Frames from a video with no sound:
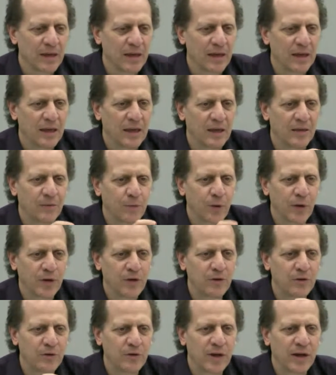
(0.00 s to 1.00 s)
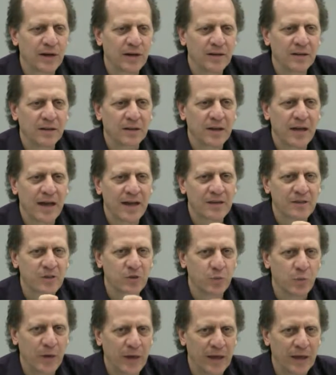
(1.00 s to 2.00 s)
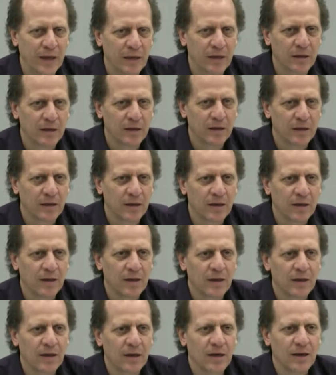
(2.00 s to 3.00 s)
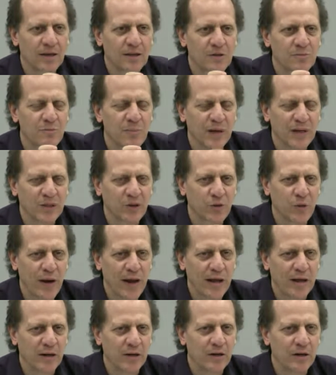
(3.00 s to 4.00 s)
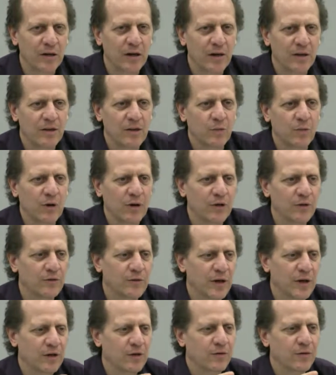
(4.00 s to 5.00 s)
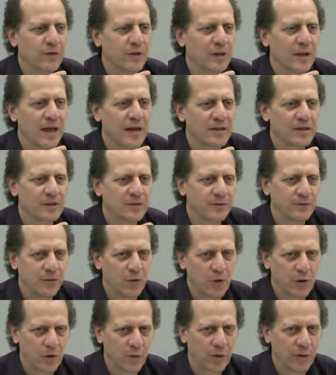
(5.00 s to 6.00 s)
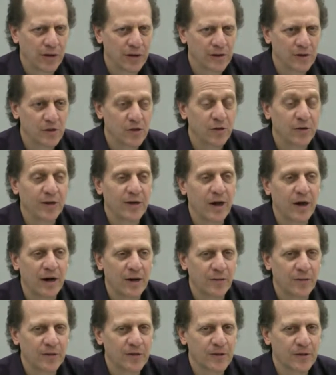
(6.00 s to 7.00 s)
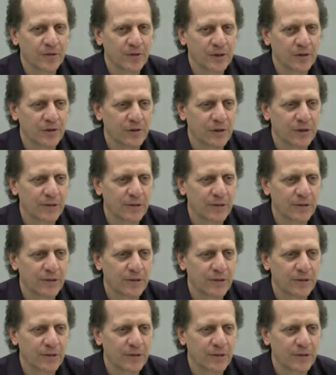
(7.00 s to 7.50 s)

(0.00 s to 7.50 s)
if what you've done in the last week is much greater than what you've done over the last 4 weeks, you're at high risk of injury.